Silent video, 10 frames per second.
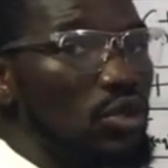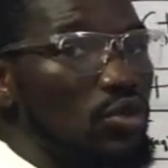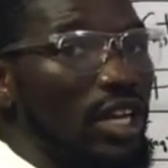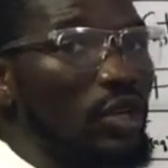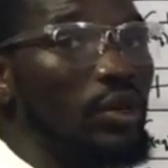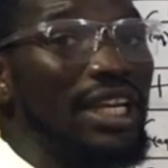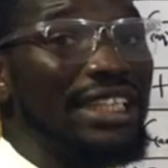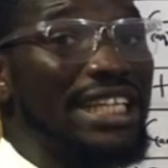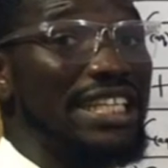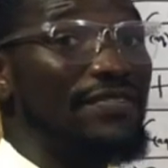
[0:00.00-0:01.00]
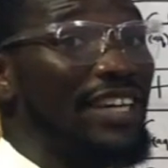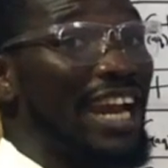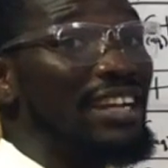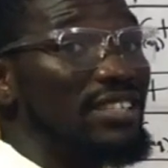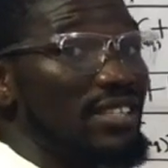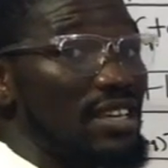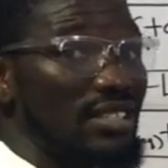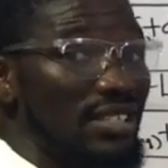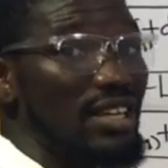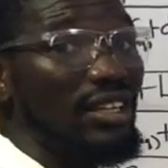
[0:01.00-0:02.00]
to a qualitative
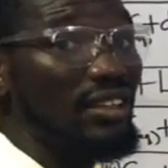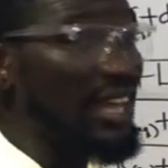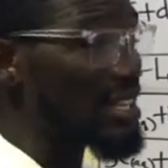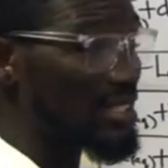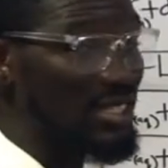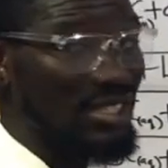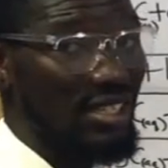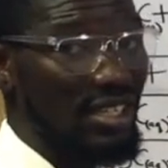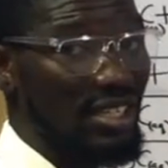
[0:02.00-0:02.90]
analysis test,